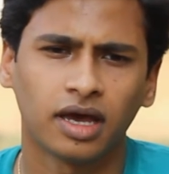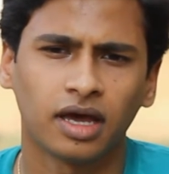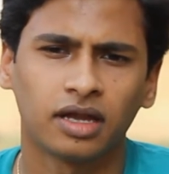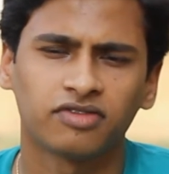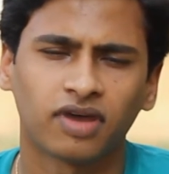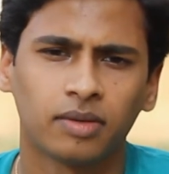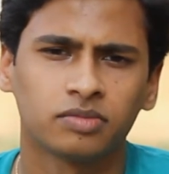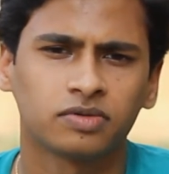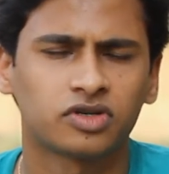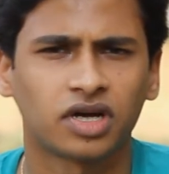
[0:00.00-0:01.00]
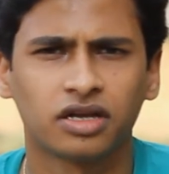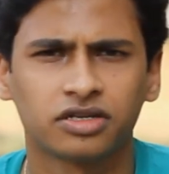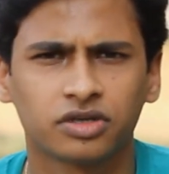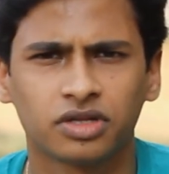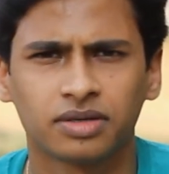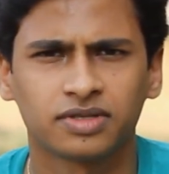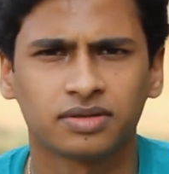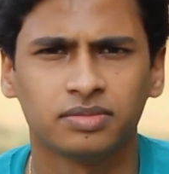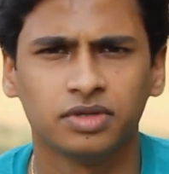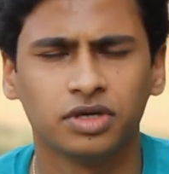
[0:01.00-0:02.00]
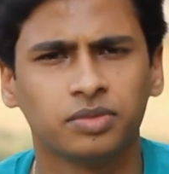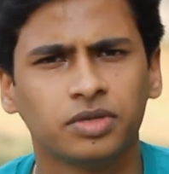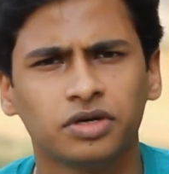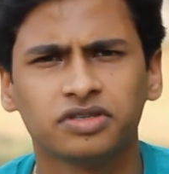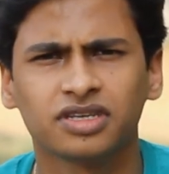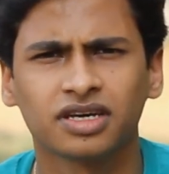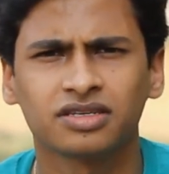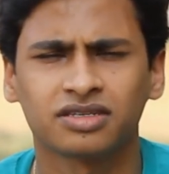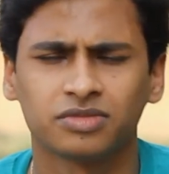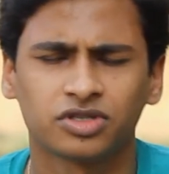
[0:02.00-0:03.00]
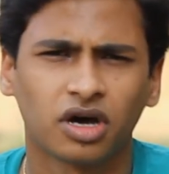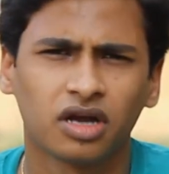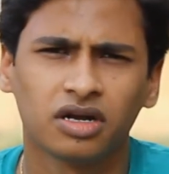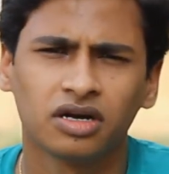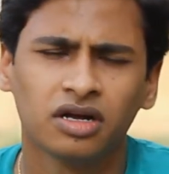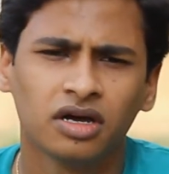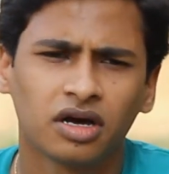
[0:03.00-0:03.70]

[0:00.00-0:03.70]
And if I'm trying to show them some new music, some genre,